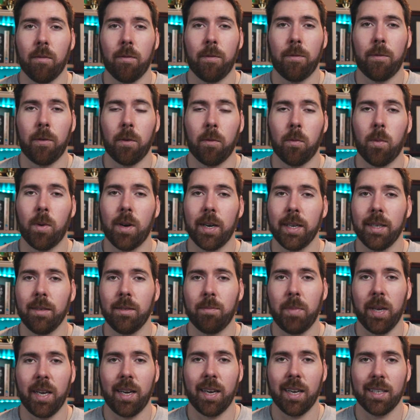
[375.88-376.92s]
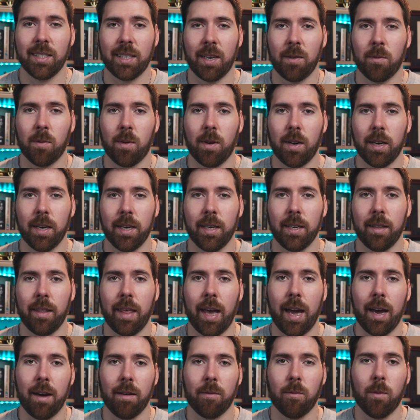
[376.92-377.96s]
for one because I wanted
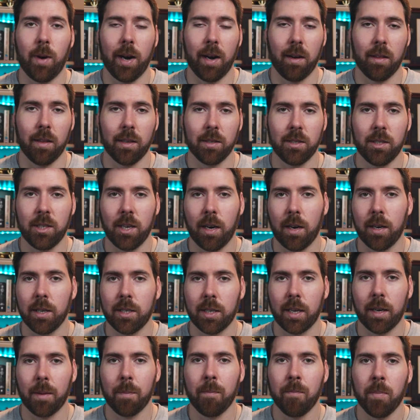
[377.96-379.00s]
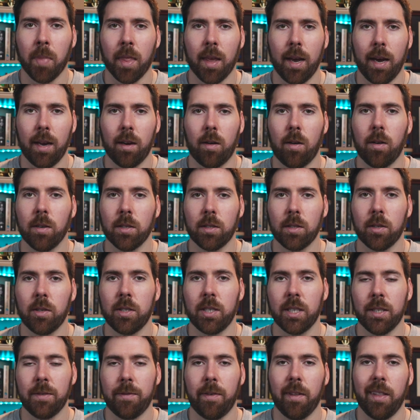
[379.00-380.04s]
that wireless charging and also
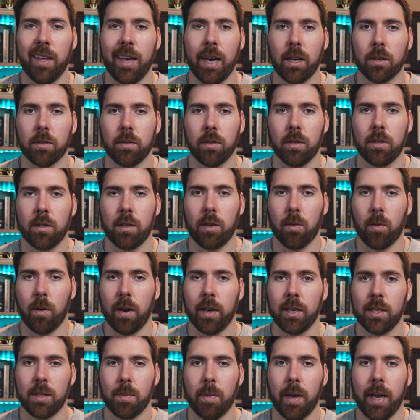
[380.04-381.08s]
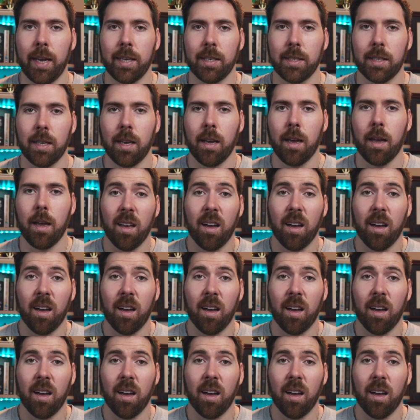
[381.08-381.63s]
just for the extra storage space.